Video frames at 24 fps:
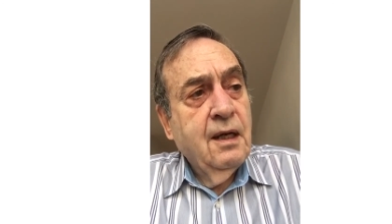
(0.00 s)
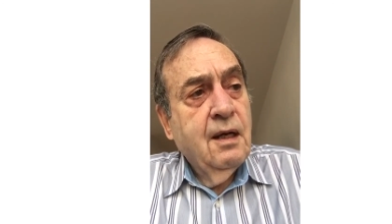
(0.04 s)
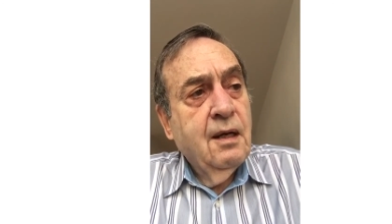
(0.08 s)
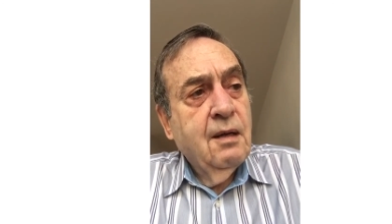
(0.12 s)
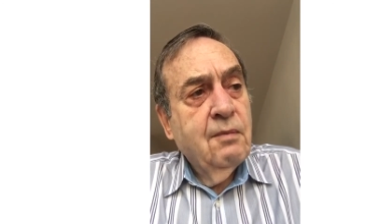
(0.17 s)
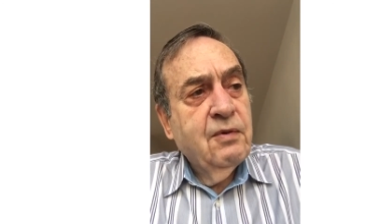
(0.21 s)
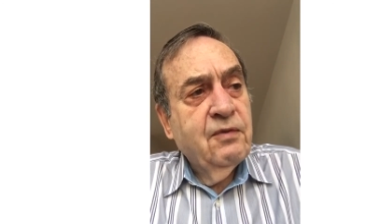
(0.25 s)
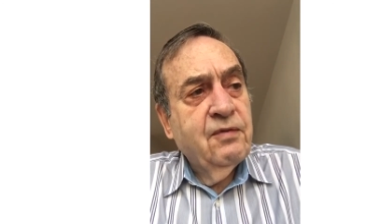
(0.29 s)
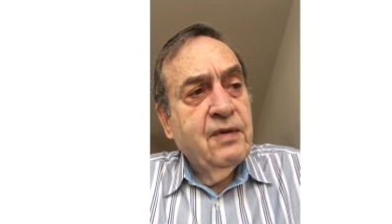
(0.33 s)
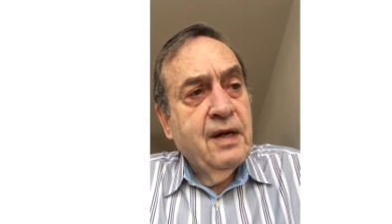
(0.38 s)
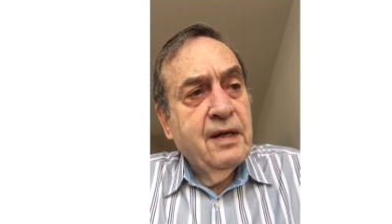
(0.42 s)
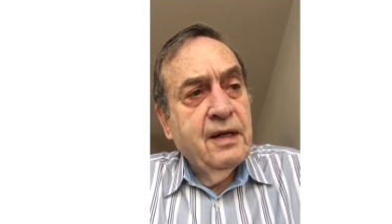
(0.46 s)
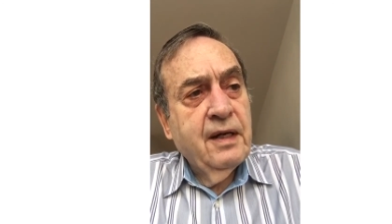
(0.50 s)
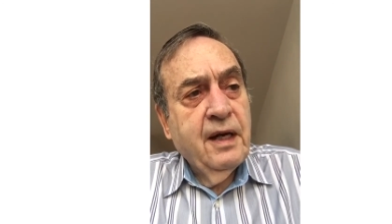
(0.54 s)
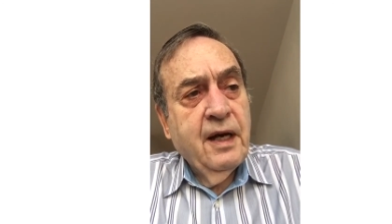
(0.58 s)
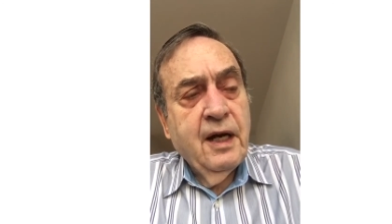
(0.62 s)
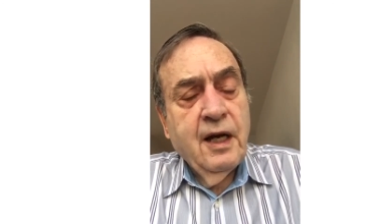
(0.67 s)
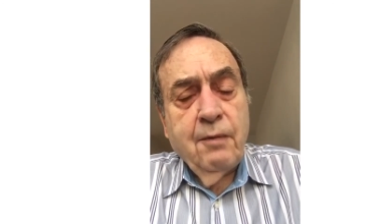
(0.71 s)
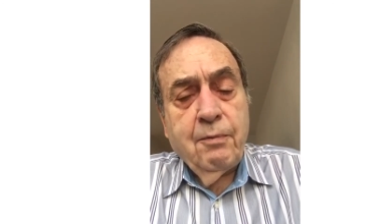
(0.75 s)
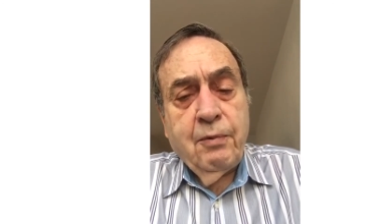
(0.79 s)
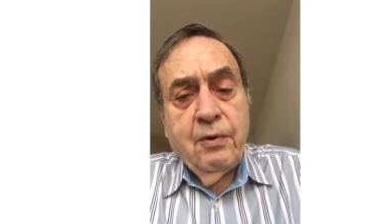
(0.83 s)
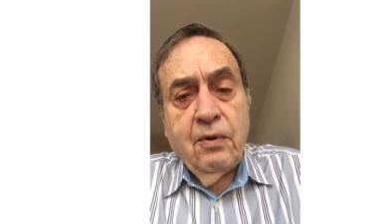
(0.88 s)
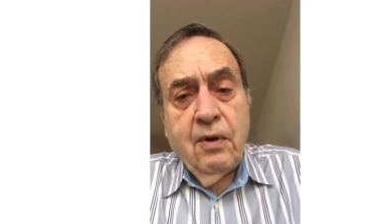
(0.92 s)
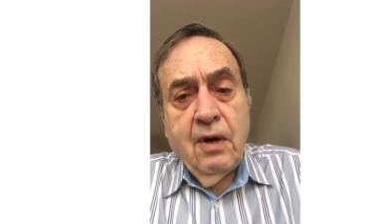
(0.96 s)
providing
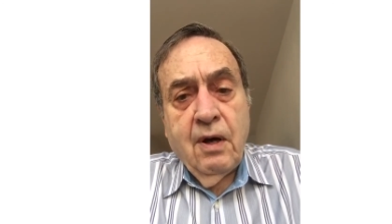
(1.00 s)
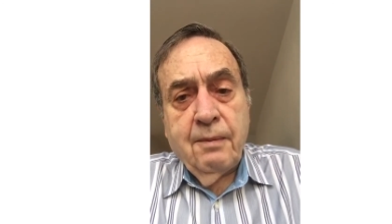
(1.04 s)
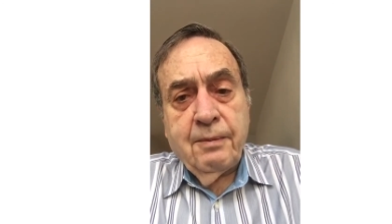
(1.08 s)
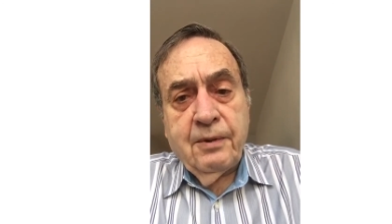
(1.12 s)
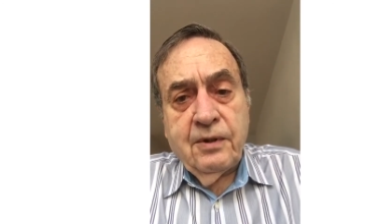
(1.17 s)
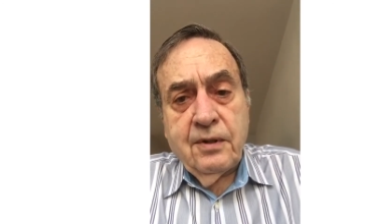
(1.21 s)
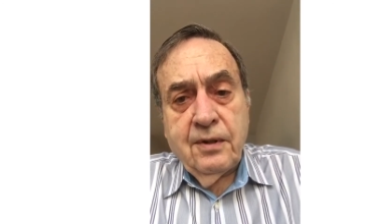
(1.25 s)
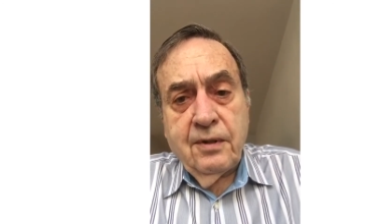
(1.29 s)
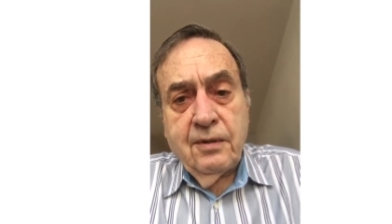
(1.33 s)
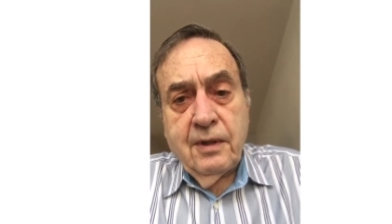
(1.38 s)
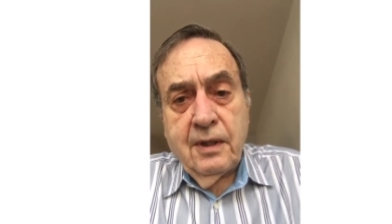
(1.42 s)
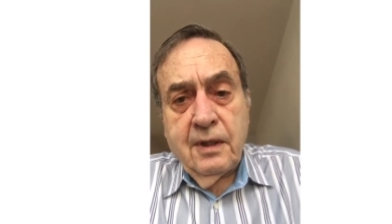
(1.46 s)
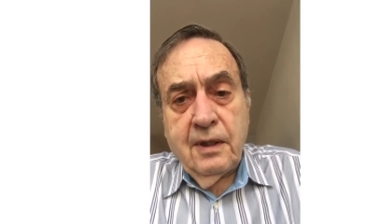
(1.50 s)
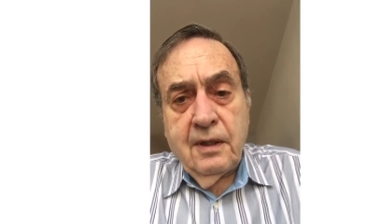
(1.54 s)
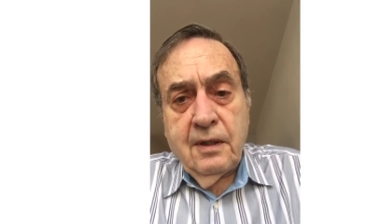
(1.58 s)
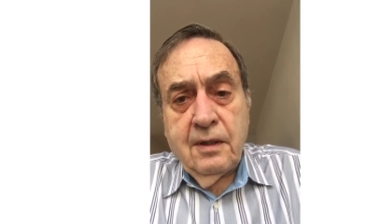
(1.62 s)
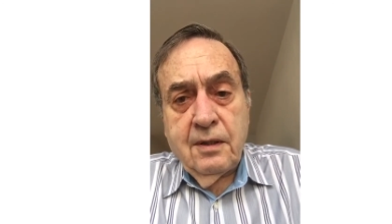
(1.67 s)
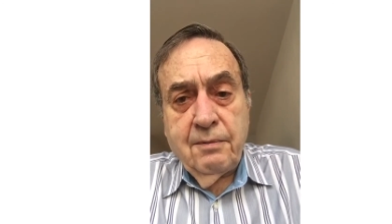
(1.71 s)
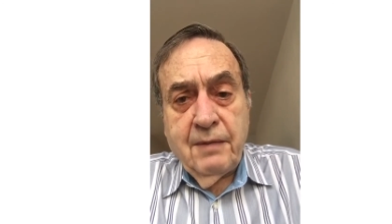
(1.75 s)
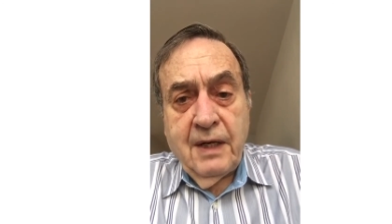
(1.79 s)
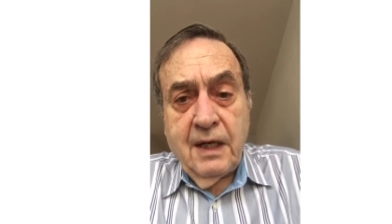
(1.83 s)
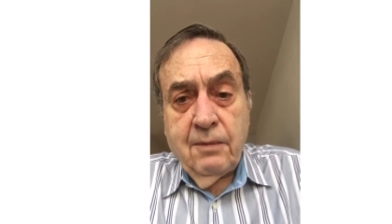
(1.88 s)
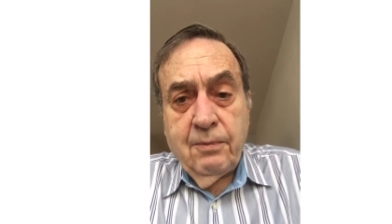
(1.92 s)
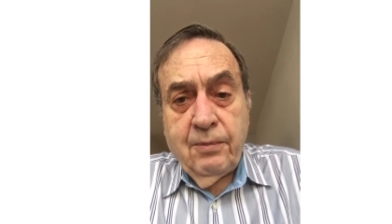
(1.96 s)
ample opportunity to
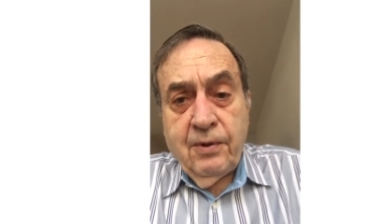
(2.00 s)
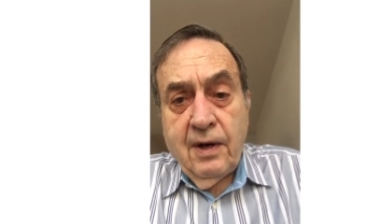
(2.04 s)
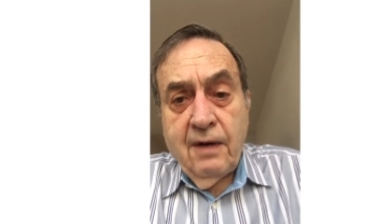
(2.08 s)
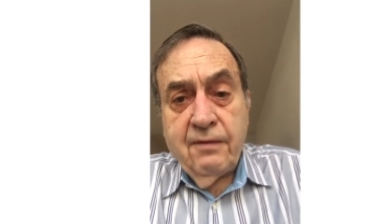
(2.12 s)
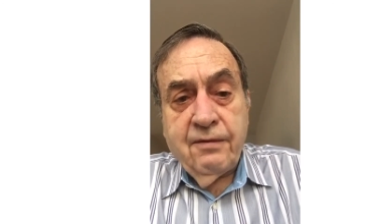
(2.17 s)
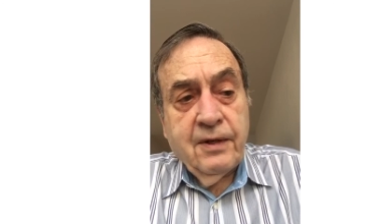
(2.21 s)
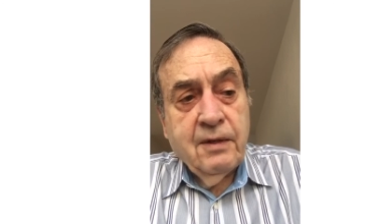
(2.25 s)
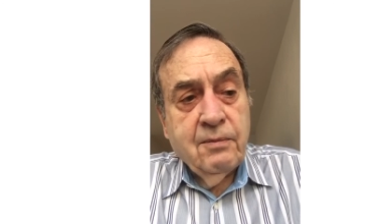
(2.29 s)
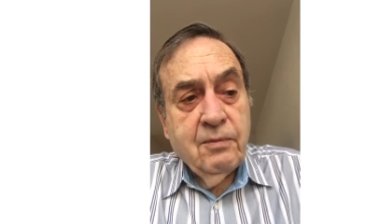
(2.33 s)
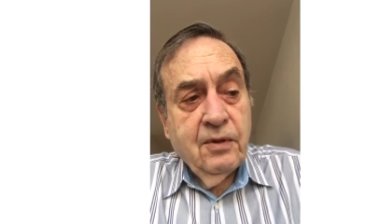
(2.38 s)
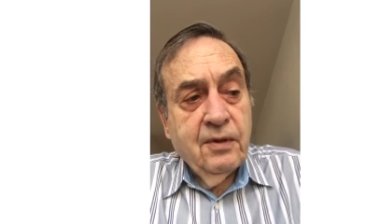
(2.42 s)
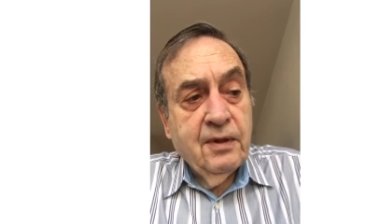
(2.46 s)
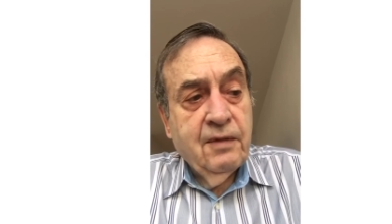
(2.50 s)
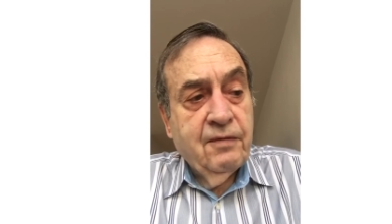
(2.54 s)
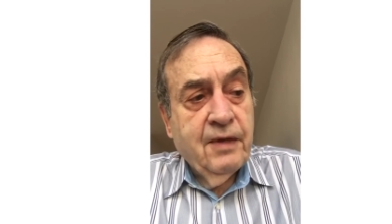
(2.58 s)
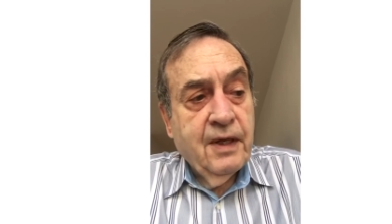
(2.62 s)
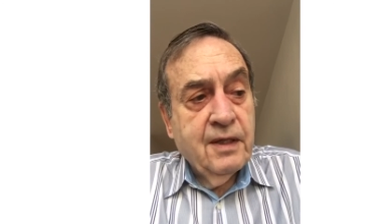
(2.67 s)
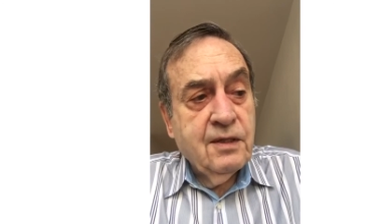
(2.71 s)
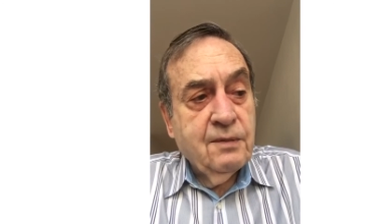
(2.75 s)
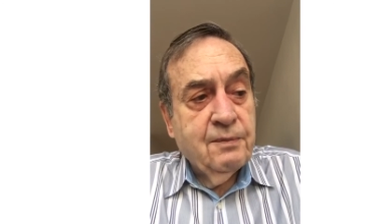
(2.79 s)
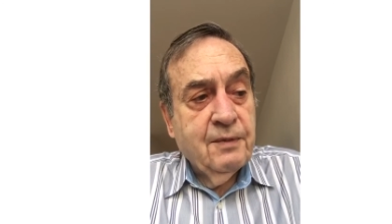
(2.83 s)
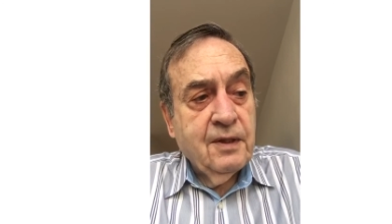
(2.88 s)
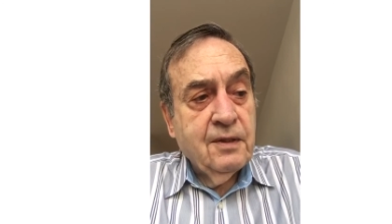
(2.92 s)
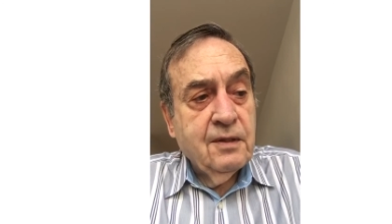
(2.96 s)
make profitable
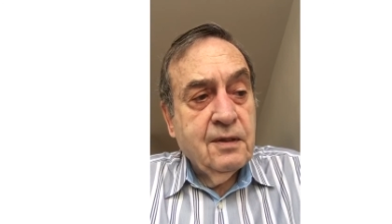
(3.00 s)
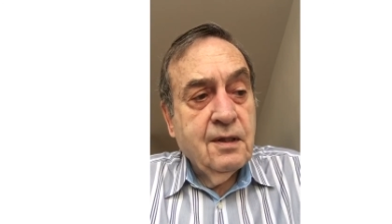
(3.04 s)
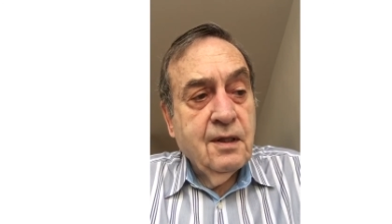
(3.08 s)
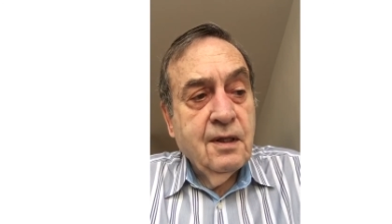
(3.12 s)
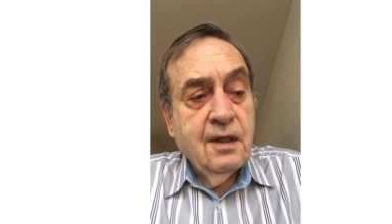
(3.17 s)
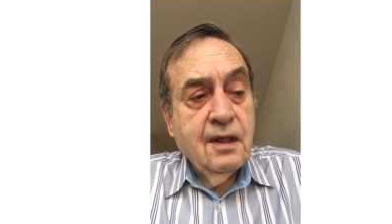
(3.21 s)
investments.